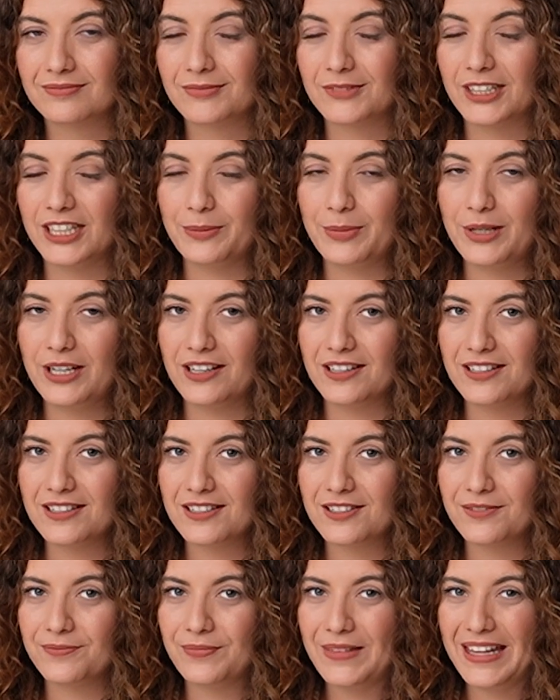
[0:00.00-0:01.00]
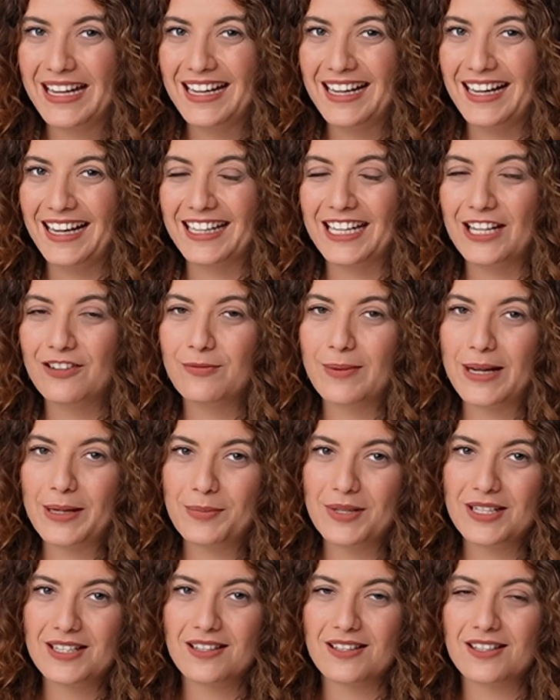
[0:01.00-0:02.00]
gonna be honest, I gave my
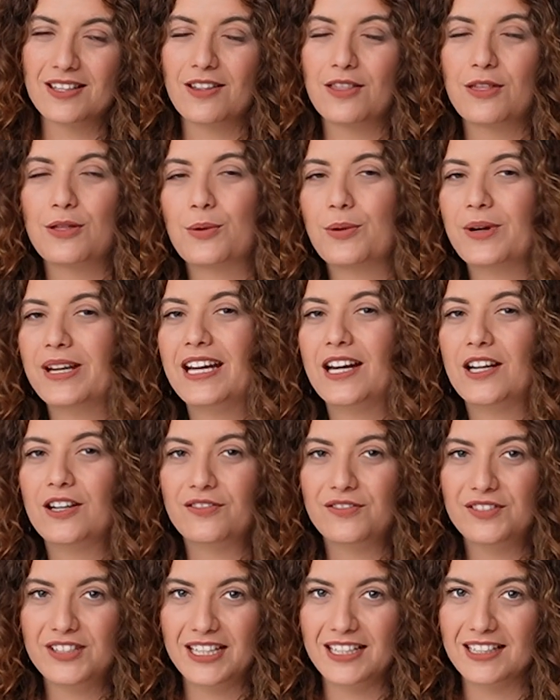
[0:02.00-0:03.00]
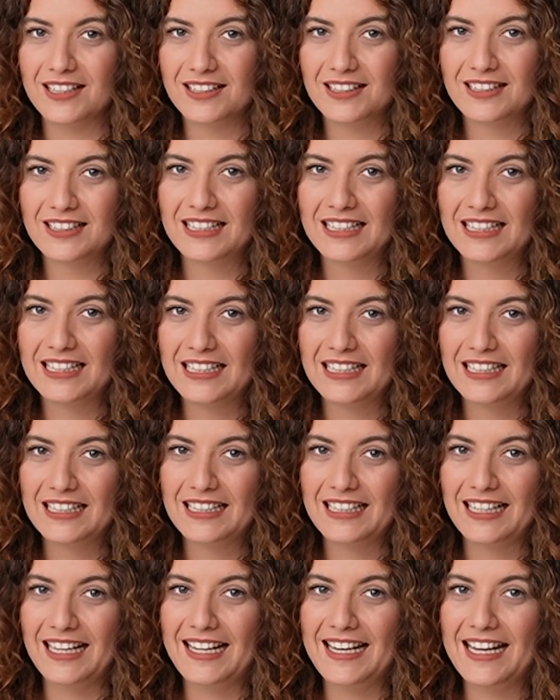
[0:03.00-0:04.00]
business a 3 out of 10.
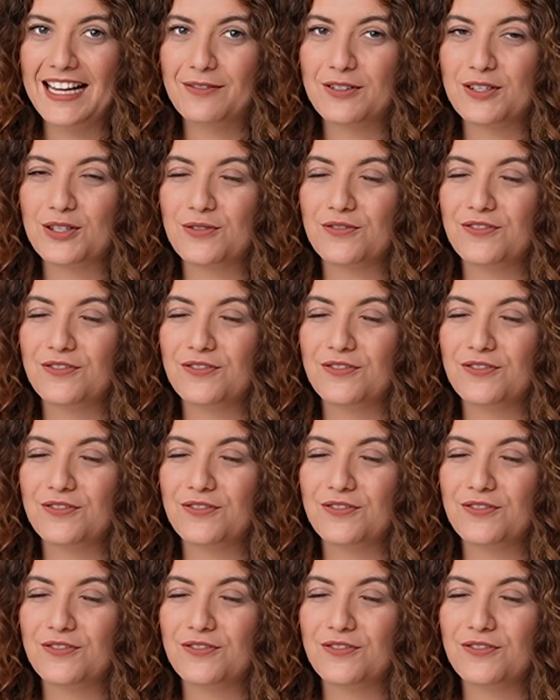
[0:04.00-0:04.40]
And that was